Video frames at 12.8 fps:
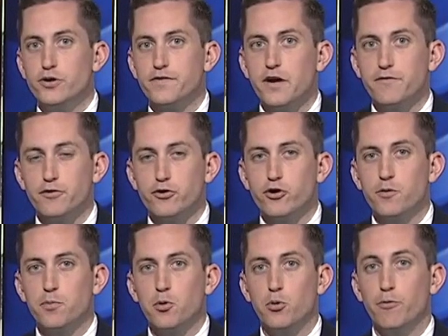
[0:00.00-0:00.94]
if Governor
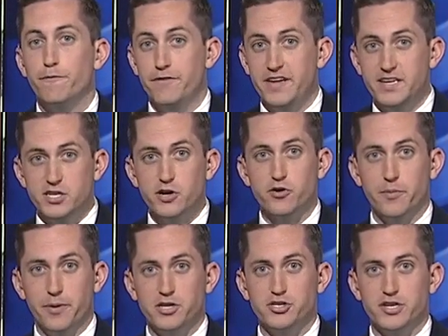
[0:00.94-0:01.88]
Cooper will veto the
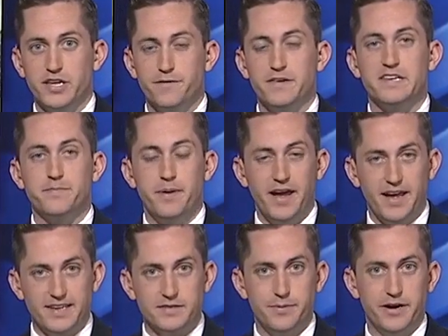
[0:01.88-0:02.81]
budget if it's
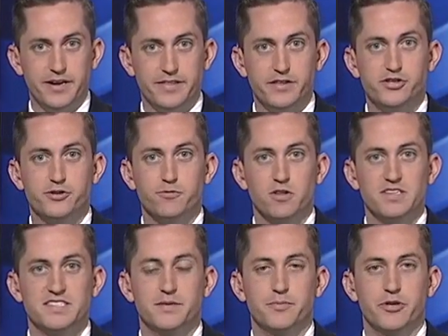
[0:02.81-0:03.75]
passed by the General
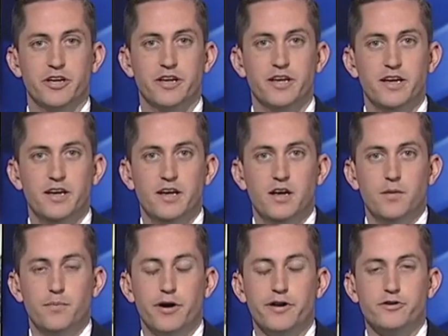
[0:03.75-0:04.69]
Assembly.
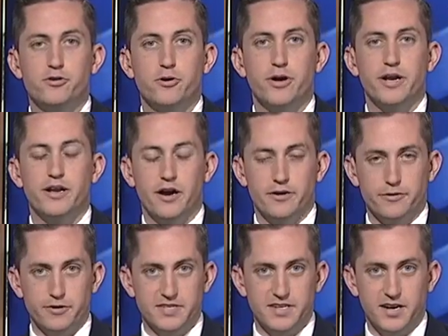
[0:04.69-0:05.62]
Brandon Truitt, 9
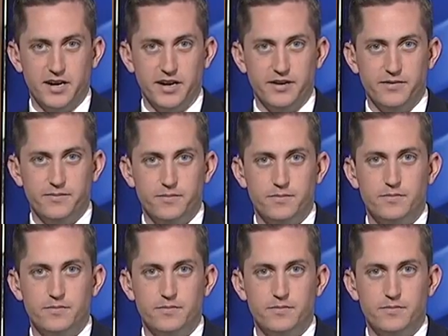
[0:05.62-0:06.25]
On Your Side. Brandon,